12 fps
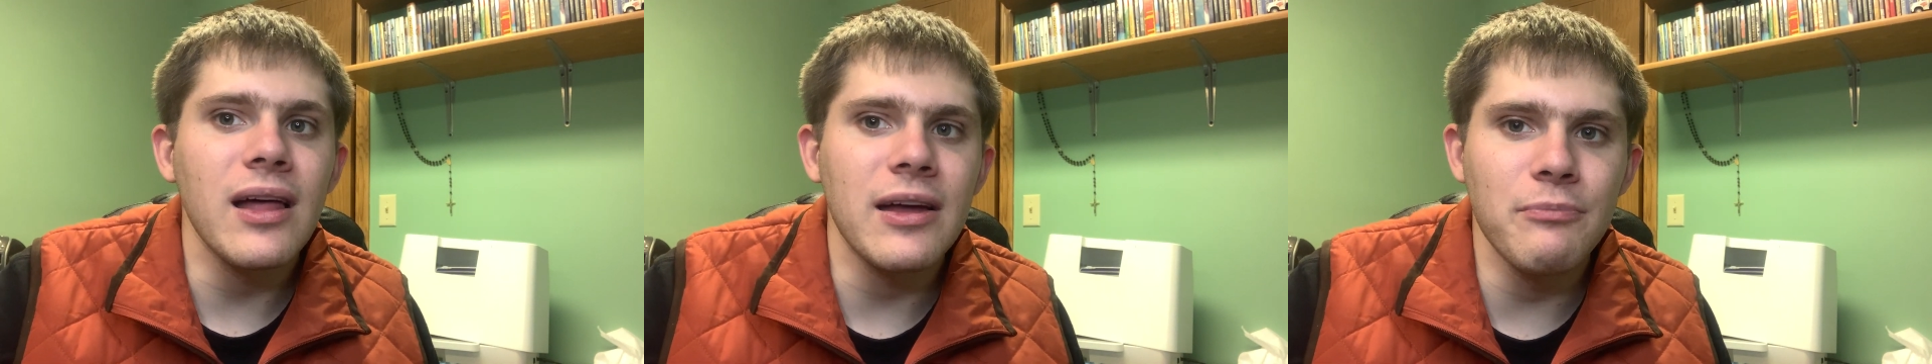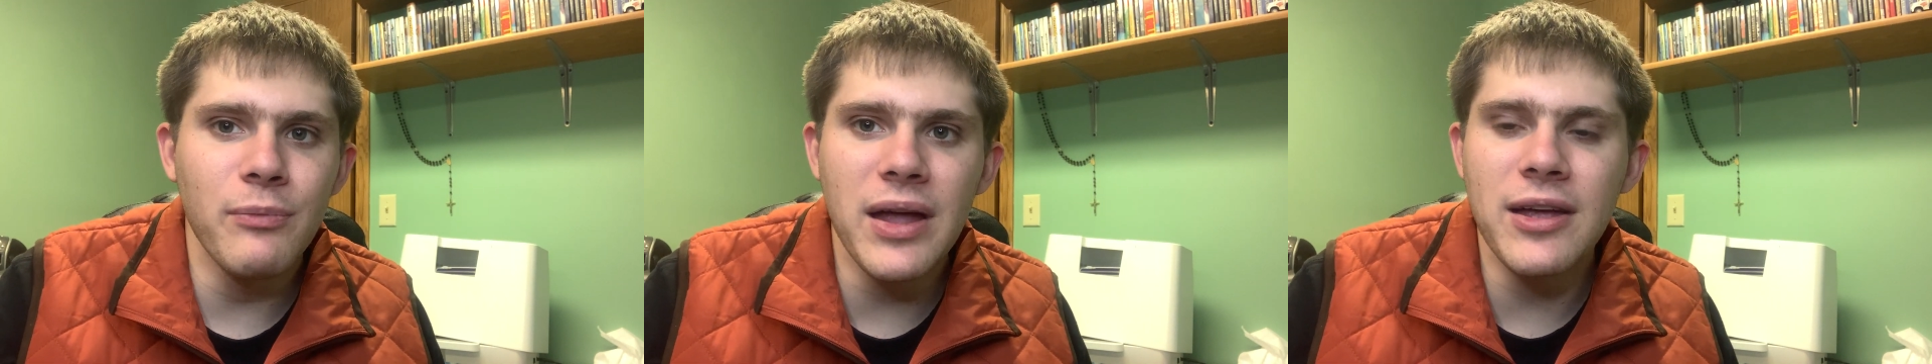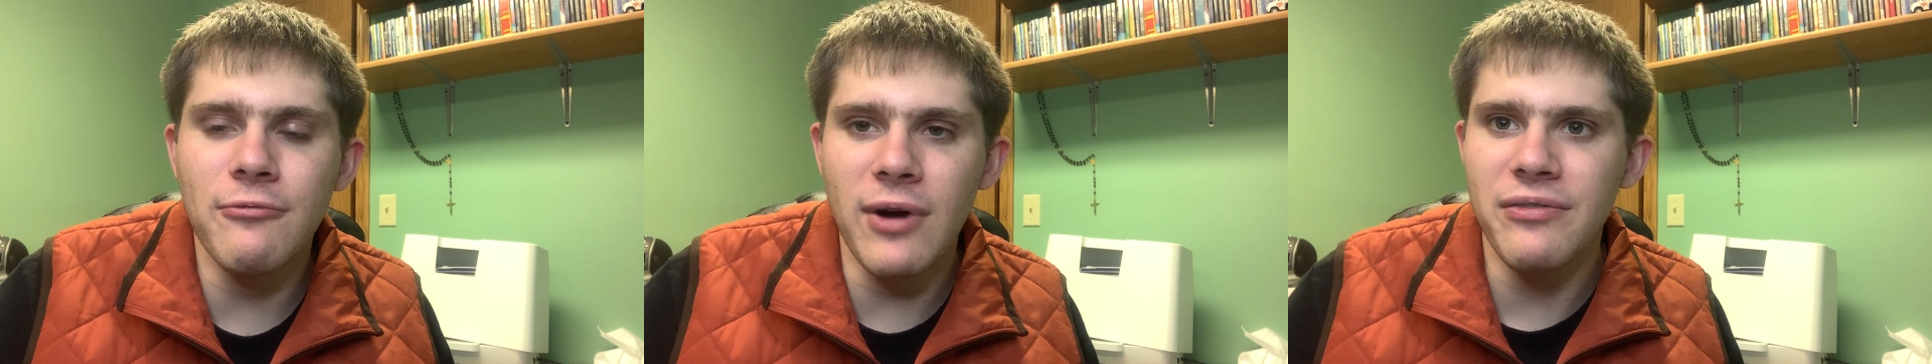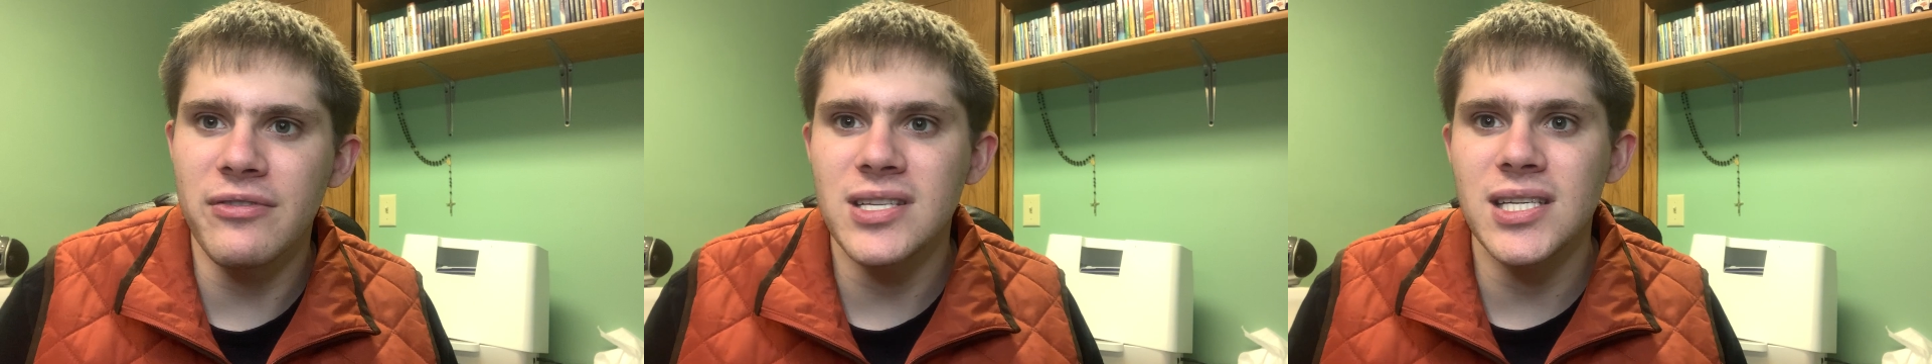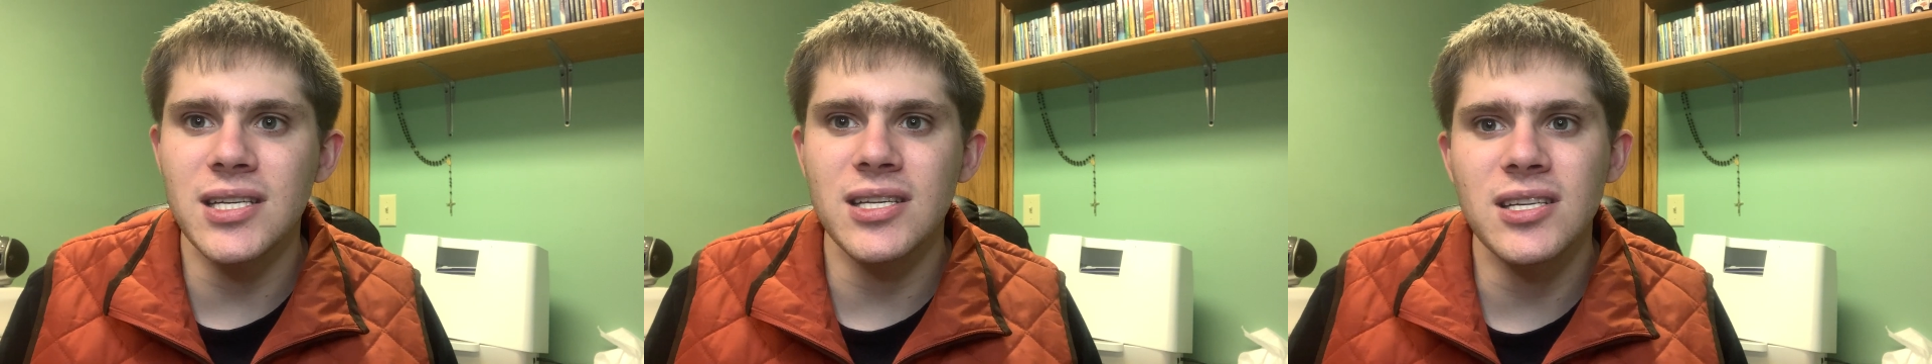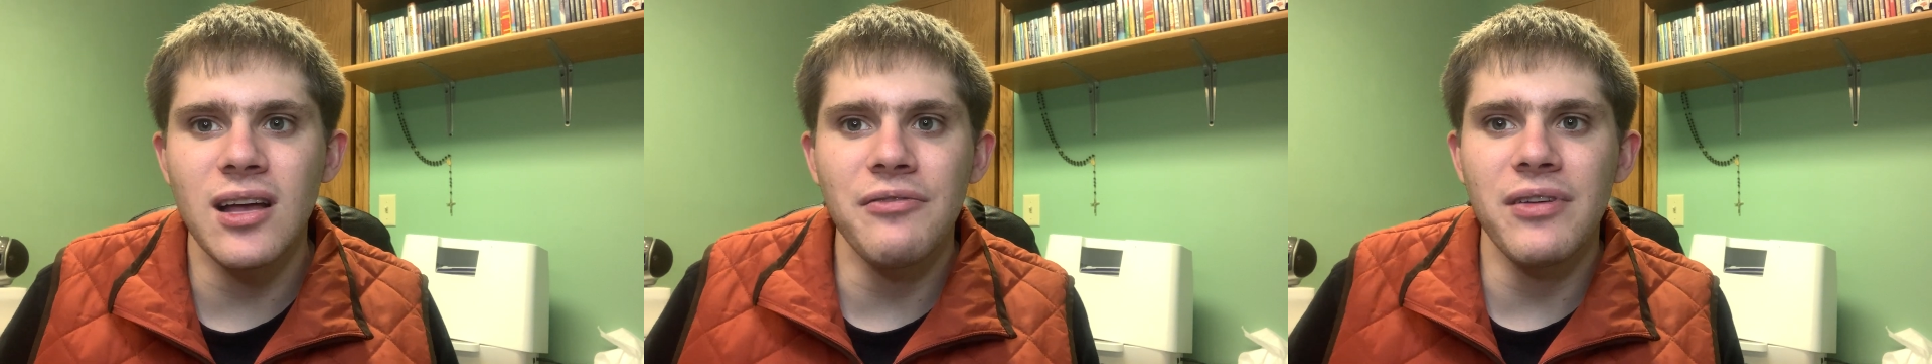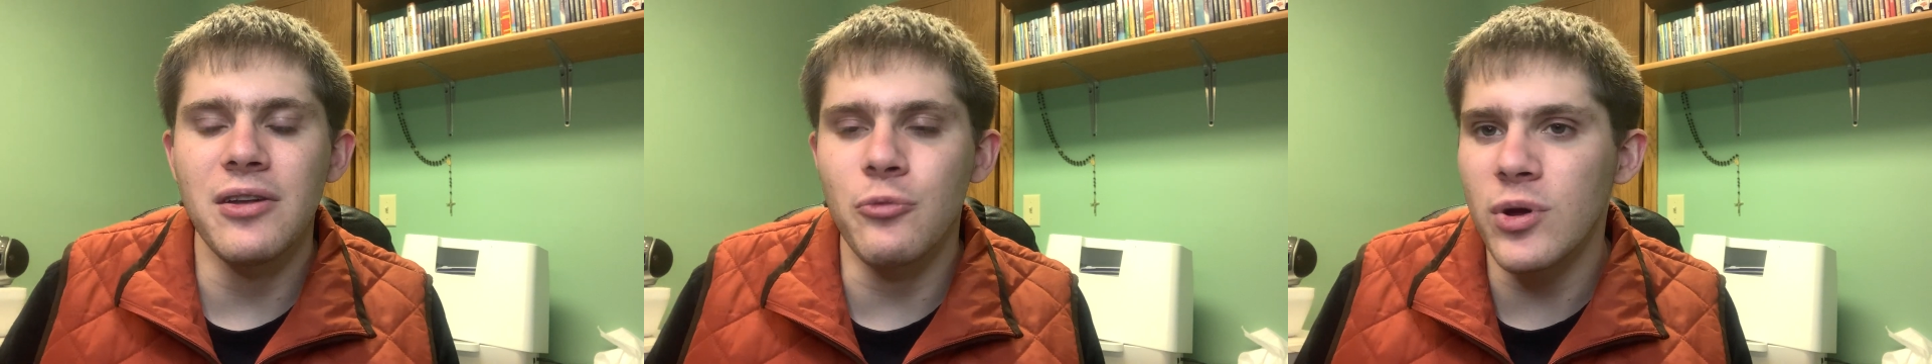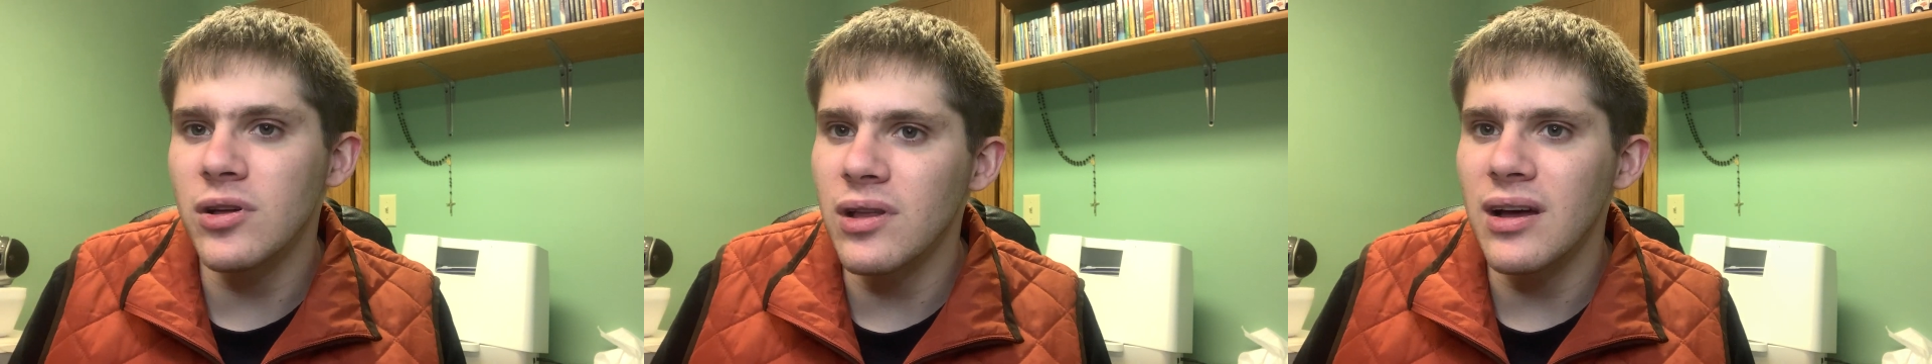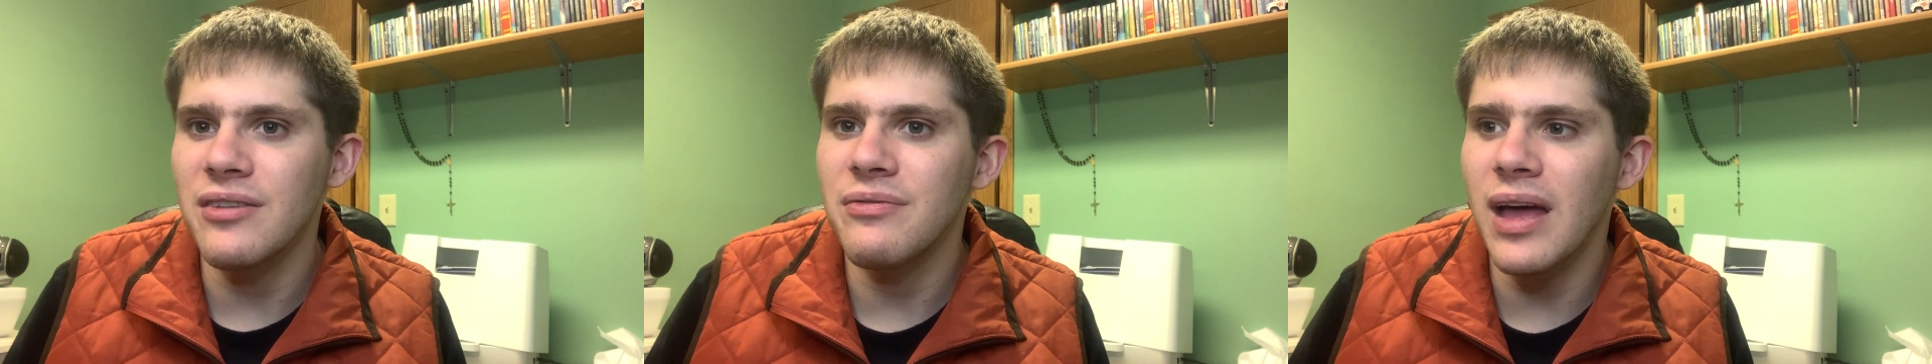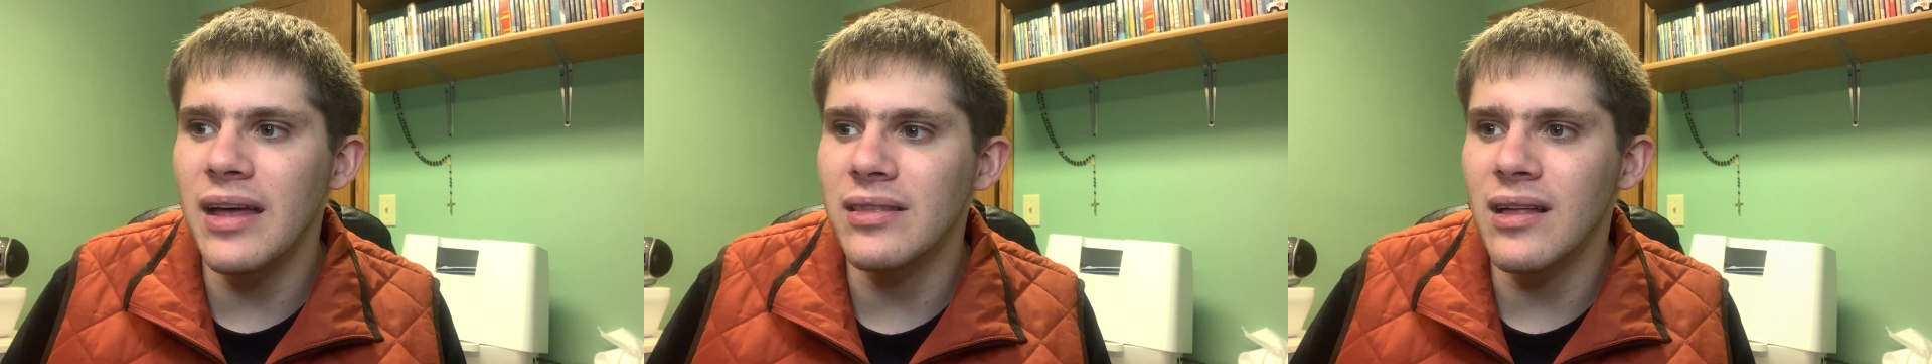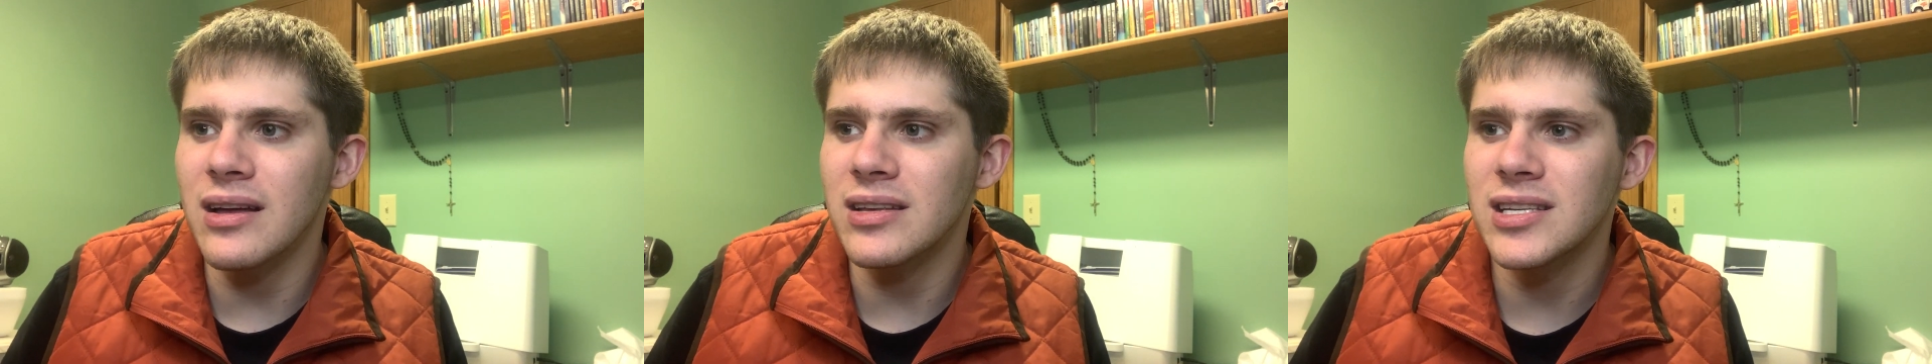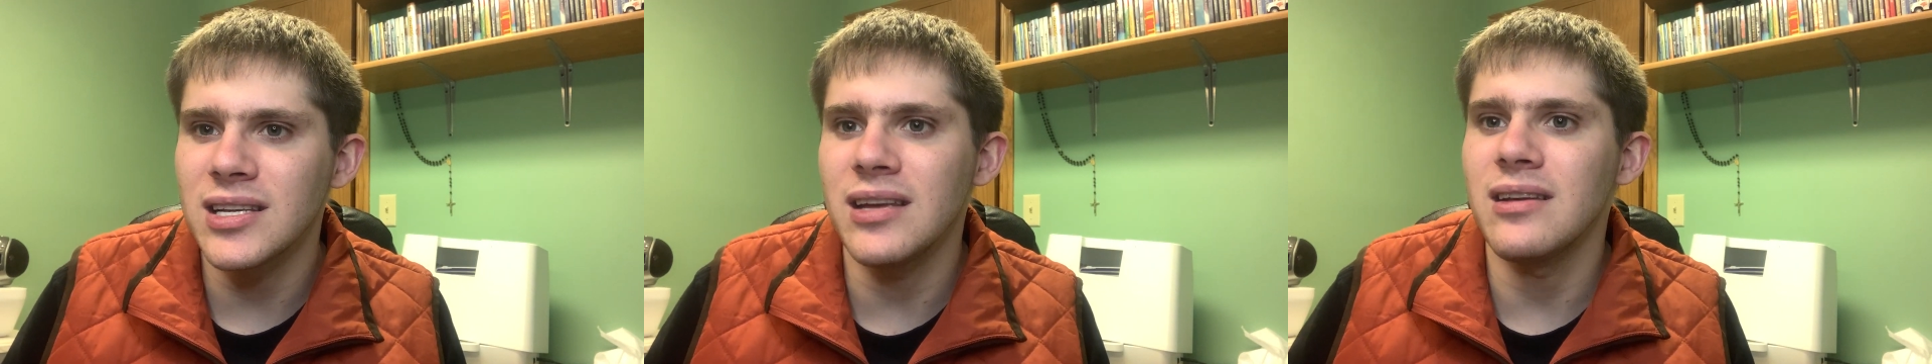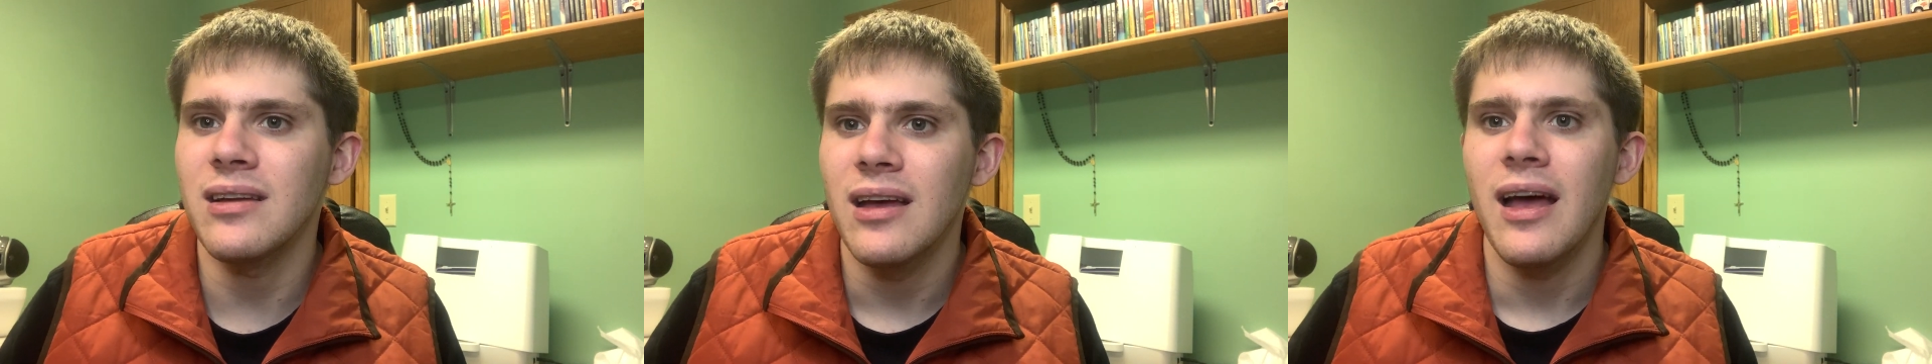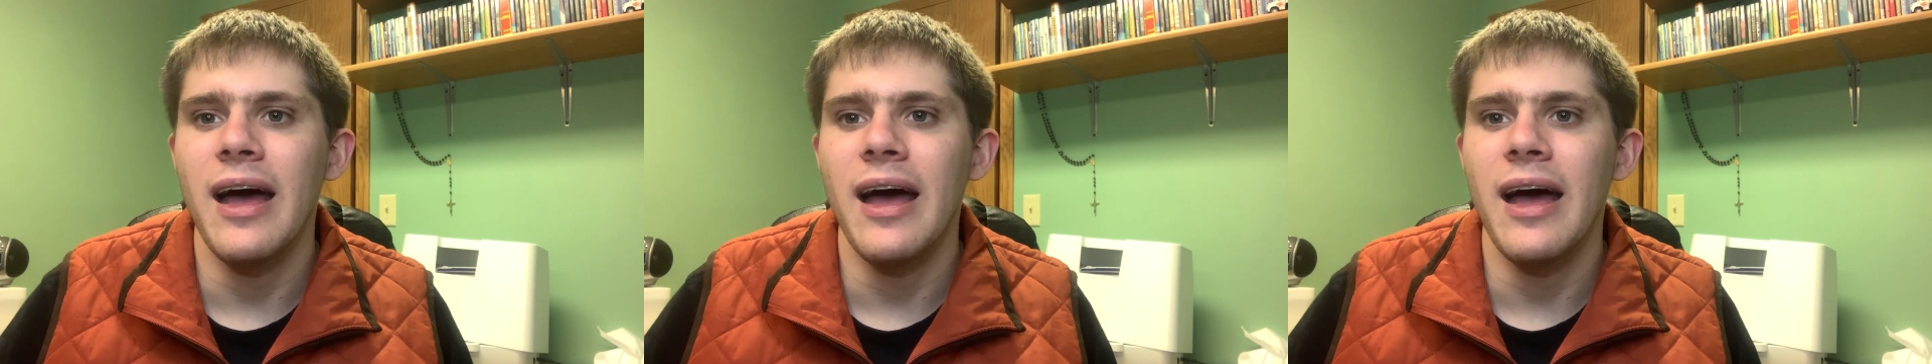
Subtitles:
making references to stuff in real life and seeing